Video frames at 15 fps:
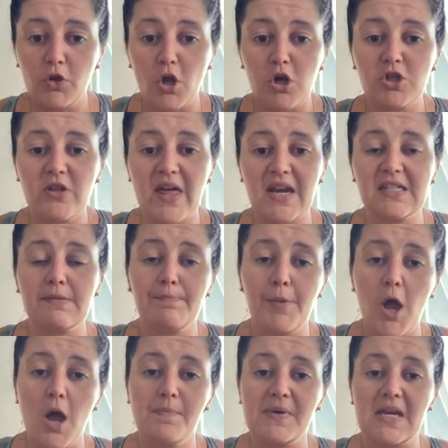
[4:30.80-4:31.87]
So that is a
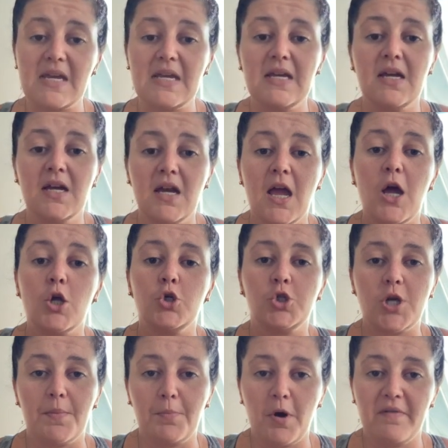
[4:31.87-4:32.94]
burpee,
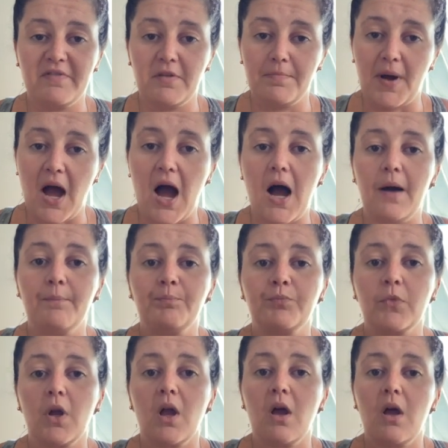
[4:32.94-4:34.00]
jump over the
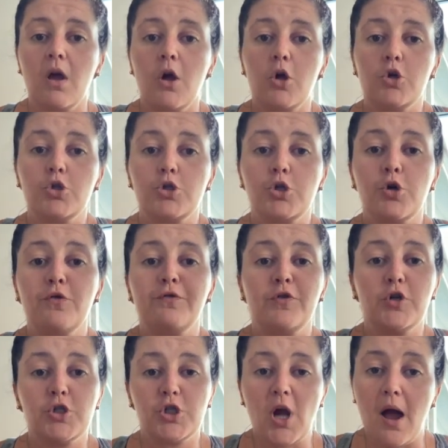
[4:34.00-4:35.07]
bar,
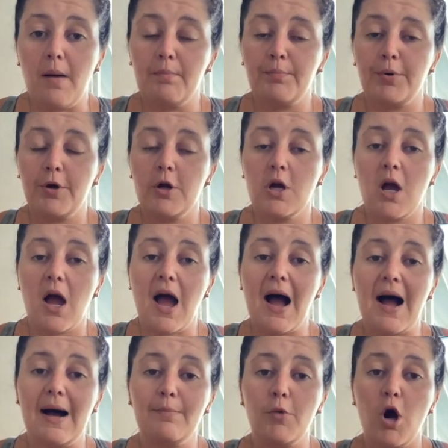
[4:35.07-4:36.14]
2-foot jump
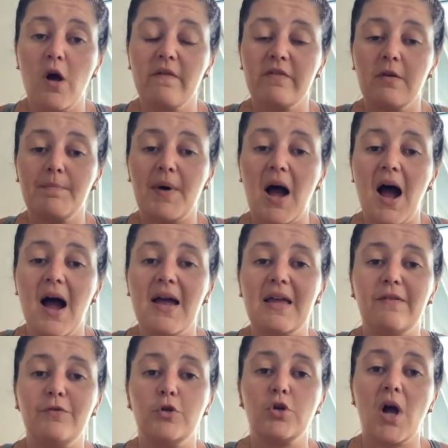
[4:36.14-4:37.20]
over the
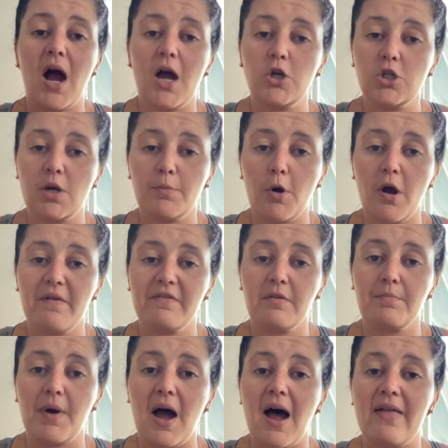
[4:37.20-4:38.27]
bar. If you can't jump over
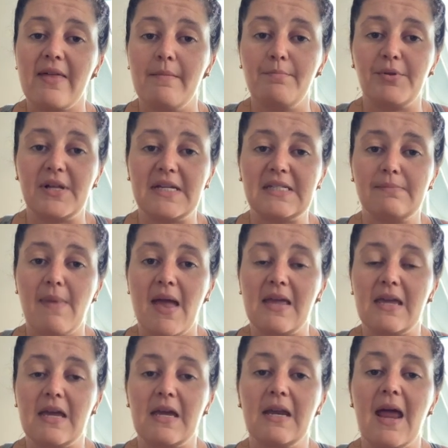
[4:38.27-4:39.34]
the bar, then please
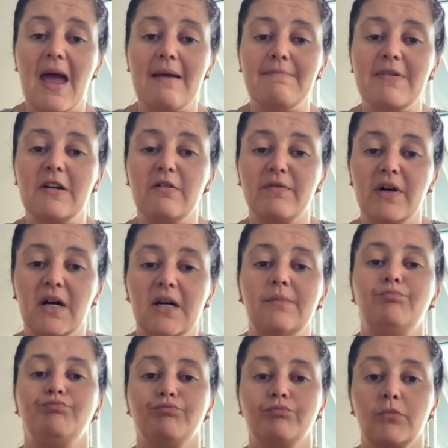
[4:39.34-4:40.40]
make it a bit of
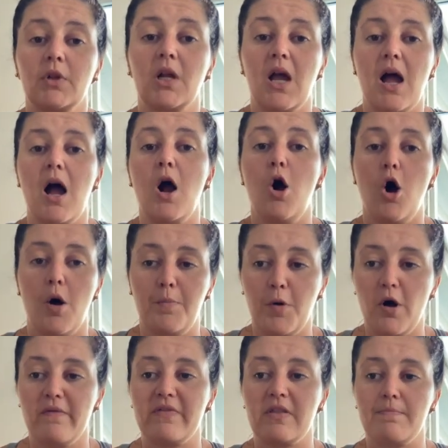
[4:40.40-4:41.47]
a hop
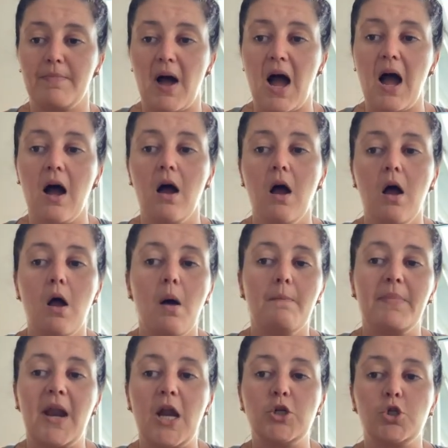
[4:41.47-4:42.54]
over the bar.
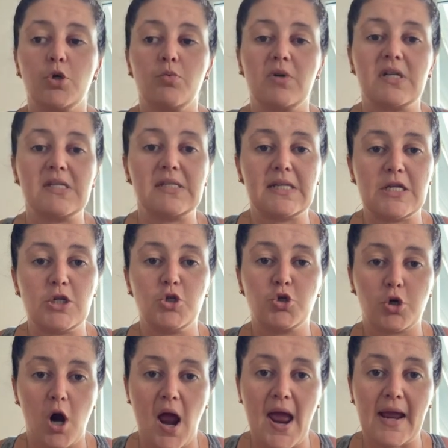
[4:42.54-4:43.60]
But I do want to see you
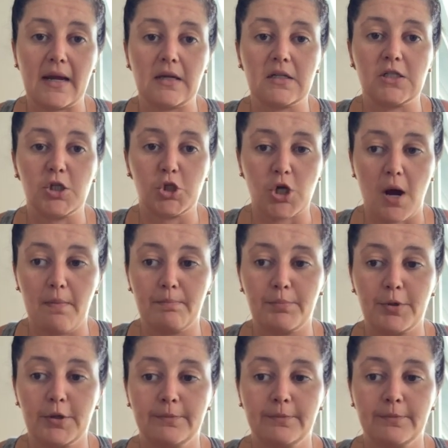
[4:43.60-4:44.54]
trying to jump.